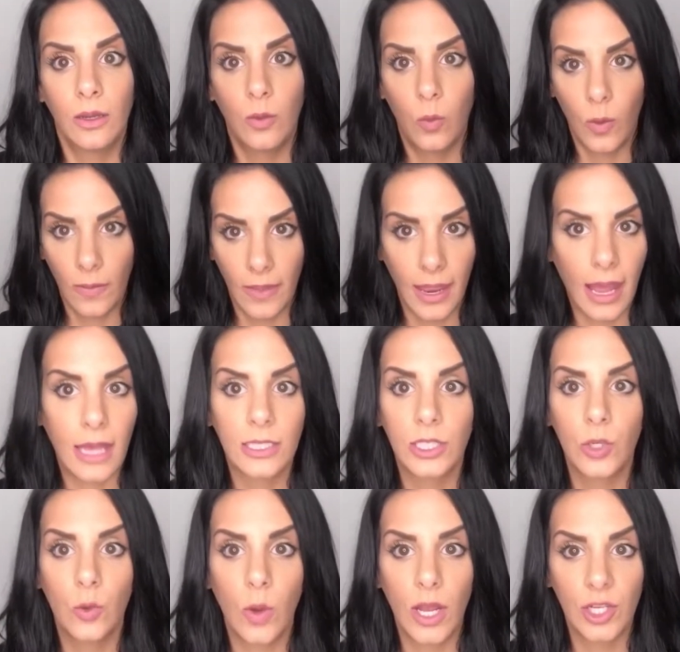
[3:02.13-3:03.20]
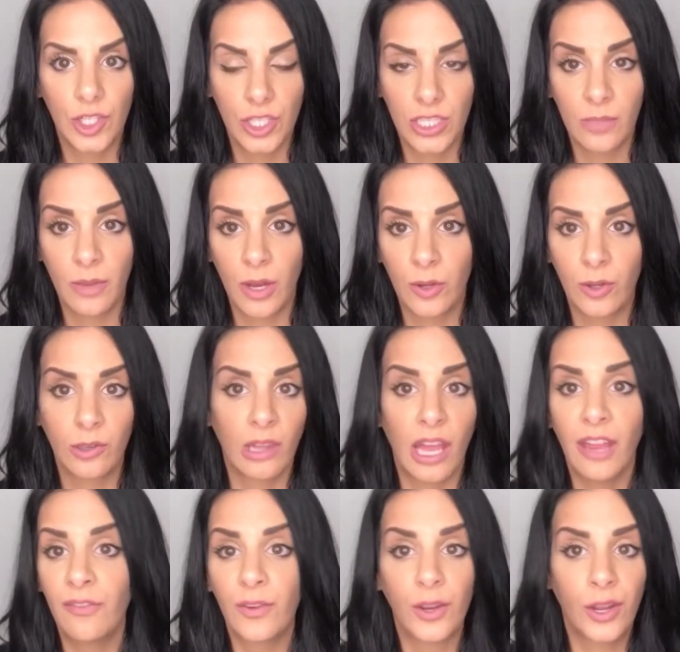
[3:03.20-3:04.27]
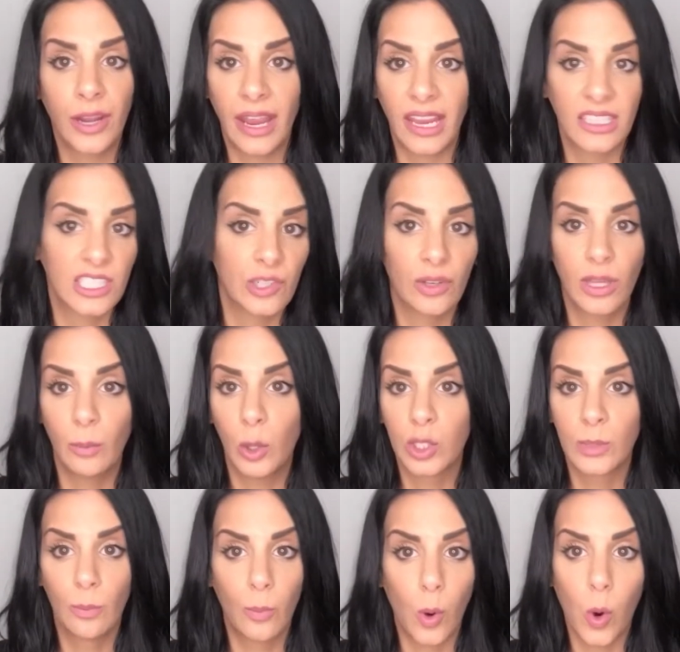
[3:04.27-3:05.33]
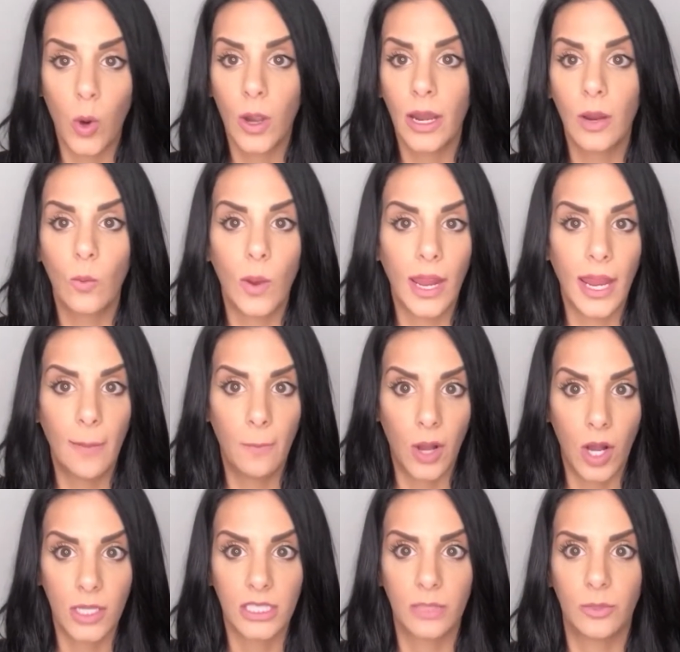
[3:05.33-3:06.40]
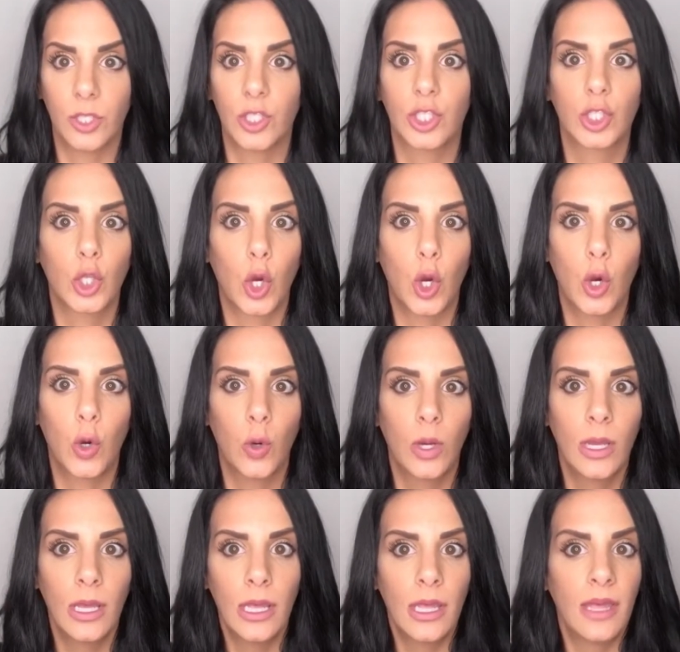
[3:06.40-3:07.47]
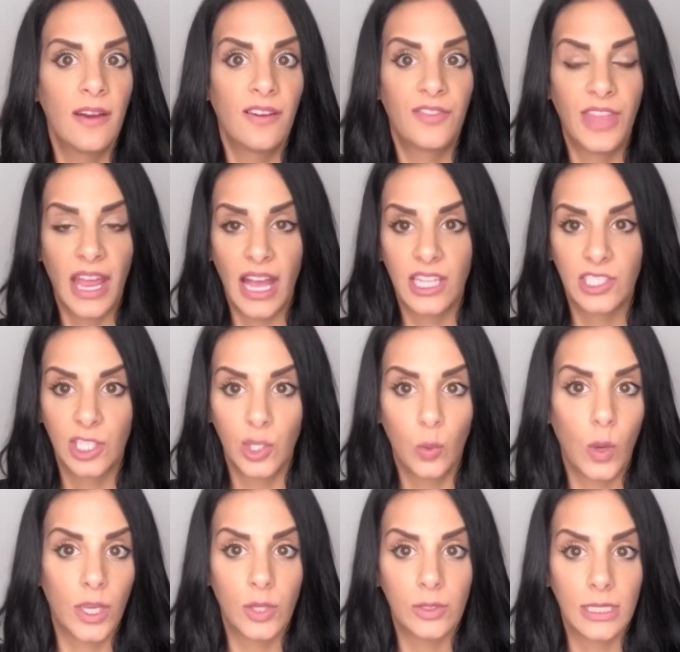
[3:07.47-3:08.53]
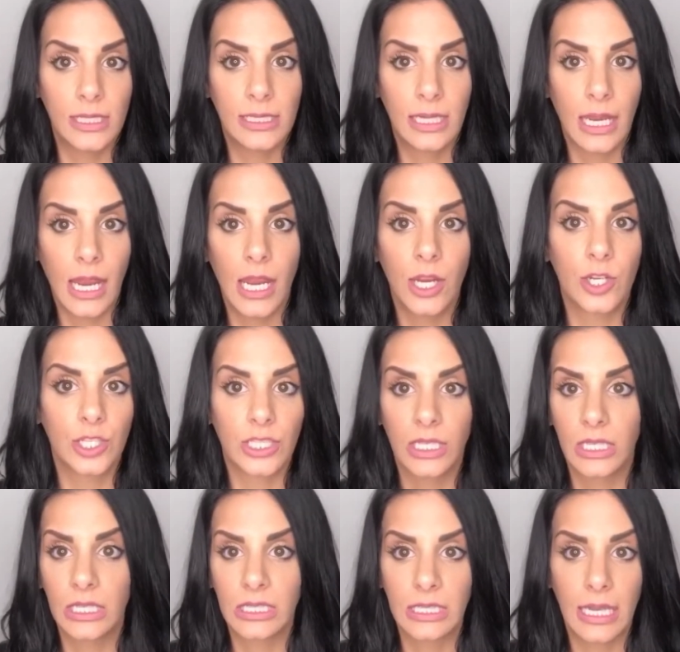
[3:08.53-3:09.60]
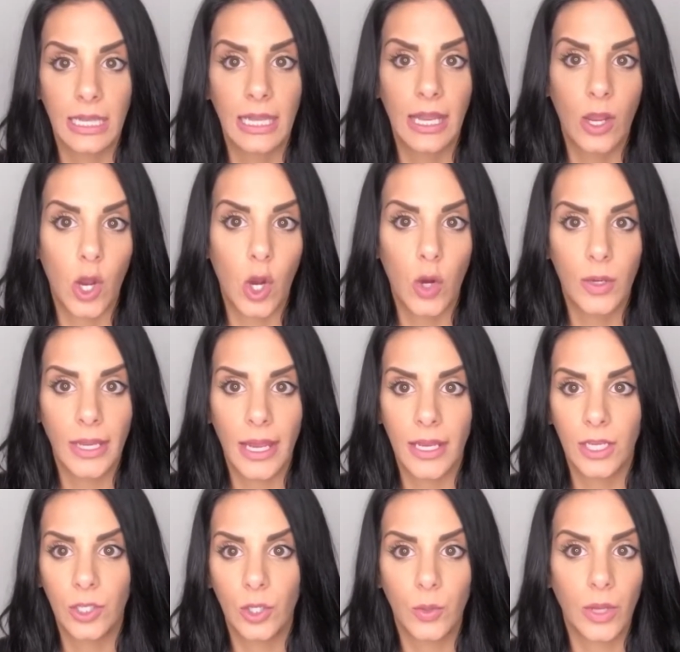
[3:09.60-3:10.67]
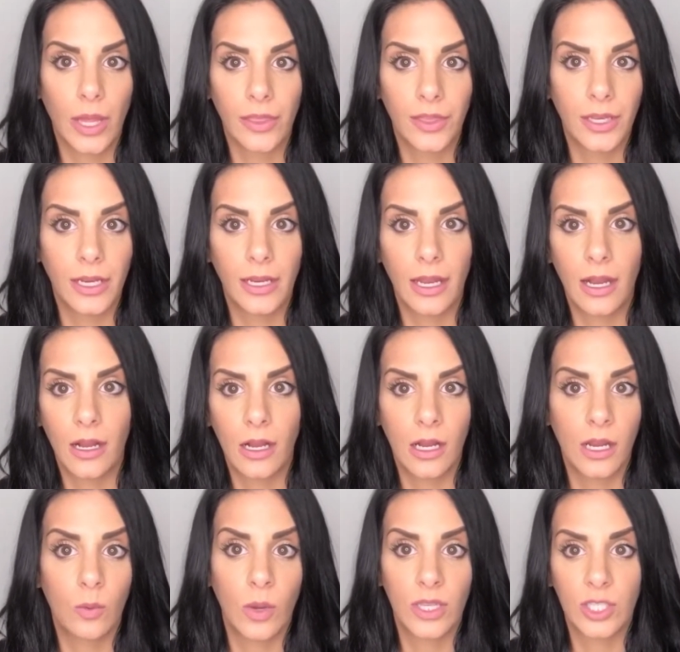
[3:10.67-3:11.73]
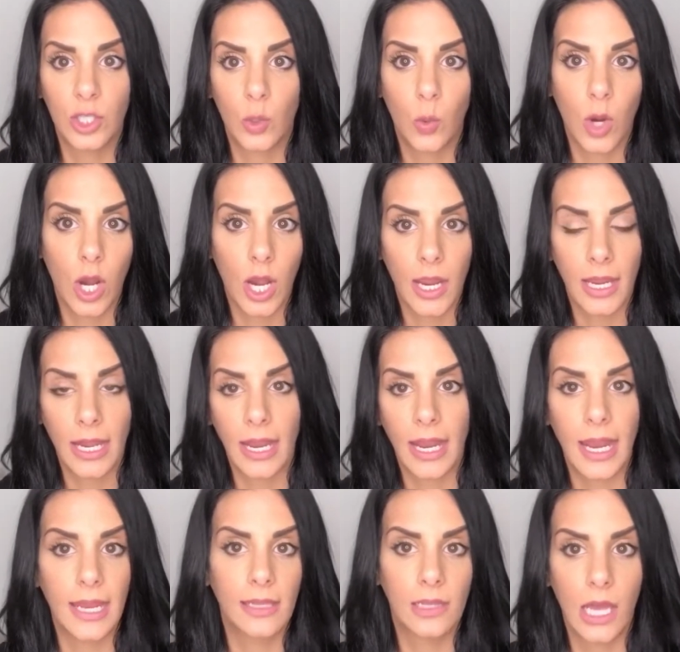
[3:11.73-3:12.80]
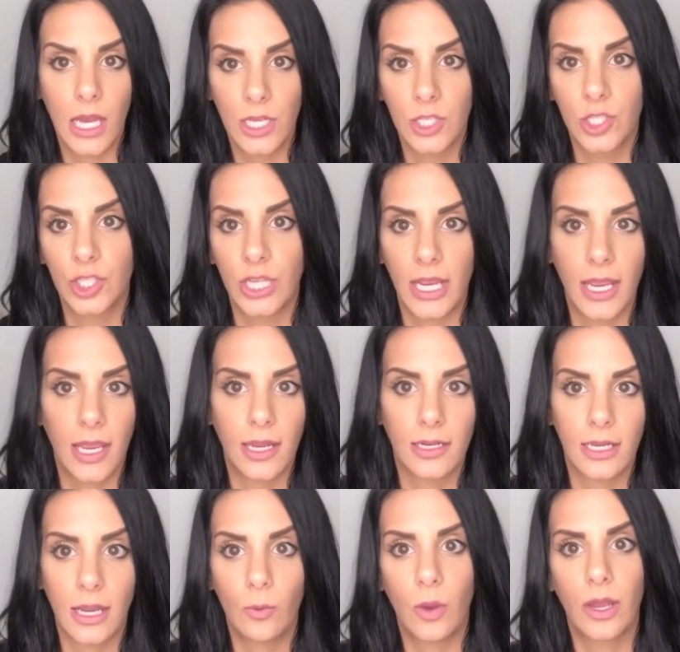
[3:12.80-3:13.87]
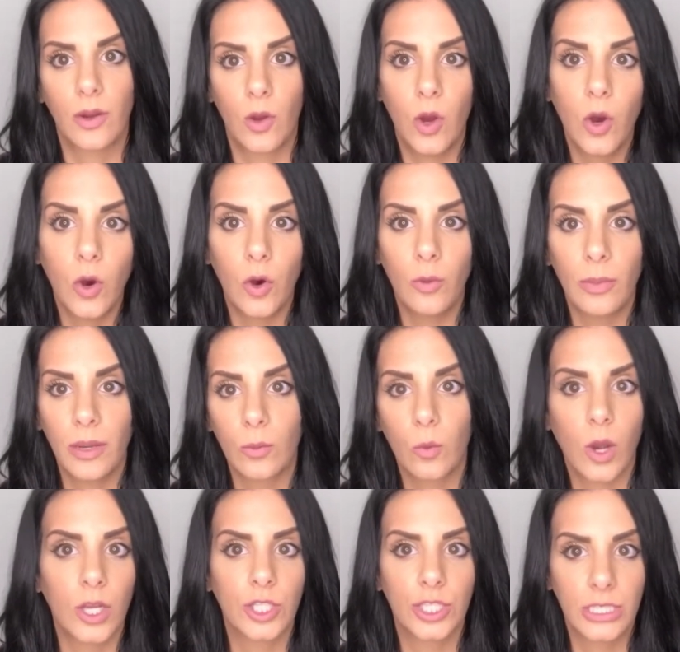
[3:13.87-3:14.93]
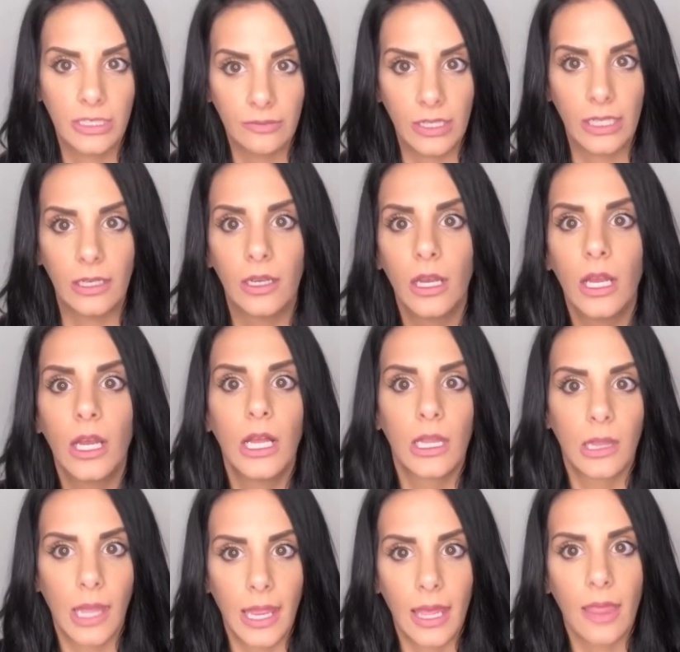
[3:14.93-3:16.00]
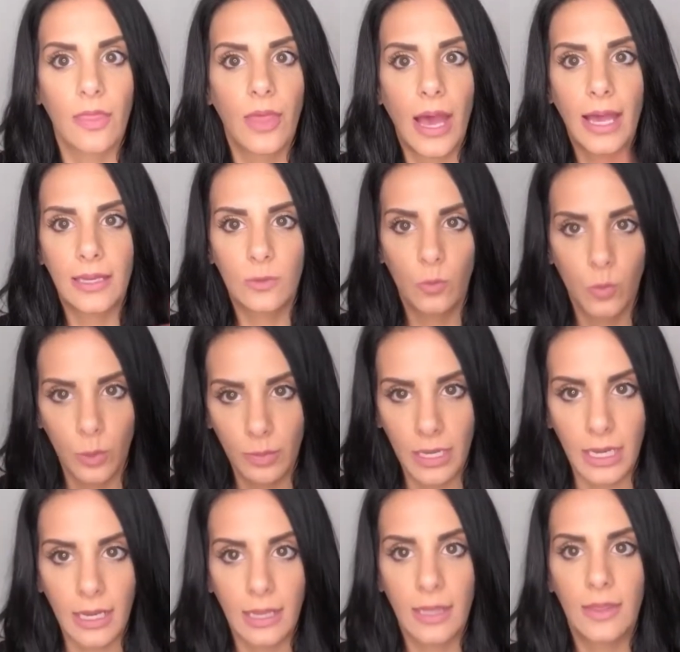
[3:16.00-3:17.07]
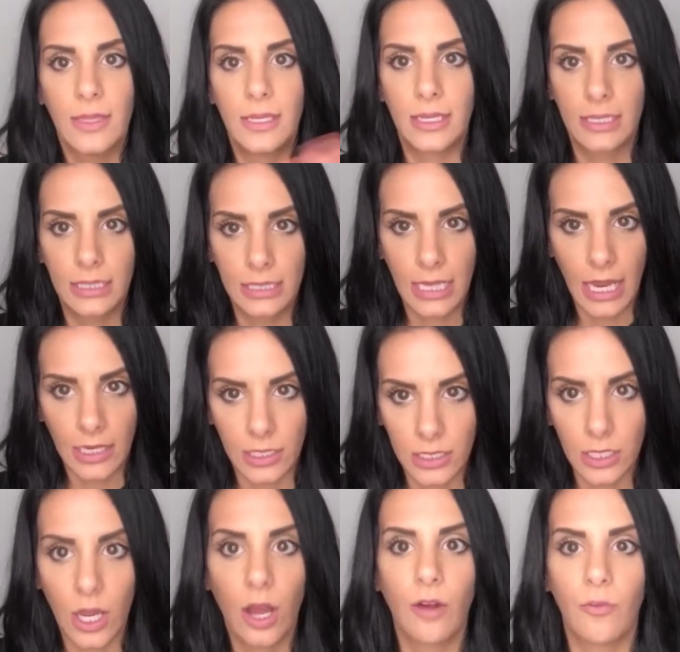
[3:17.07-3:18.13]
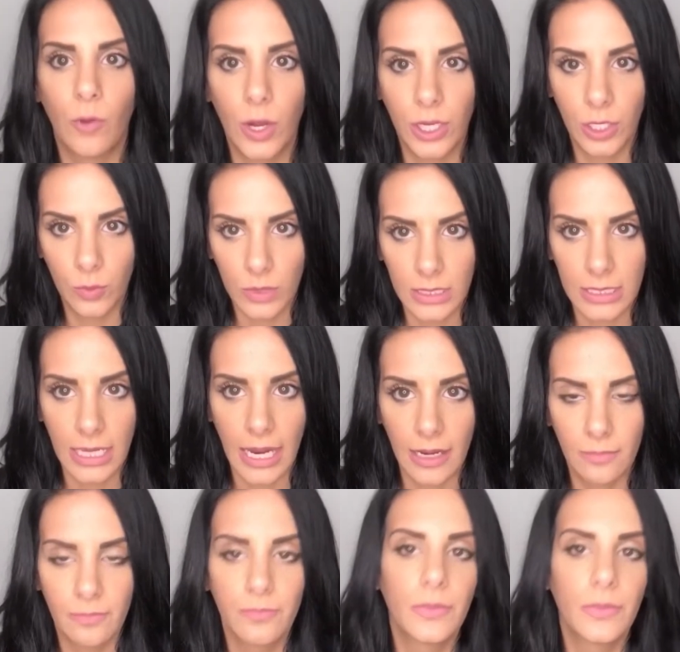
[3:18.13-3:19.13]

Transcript: when they ask you questions about your life, you're going to answer in the most boring way possible. So if they ask you what you did today, you're just going to say like, oh yeah, you know, nothing. Uh, I went to work and I ate lunch and I went home and watched T V. Like, that would be the extent of what you would say.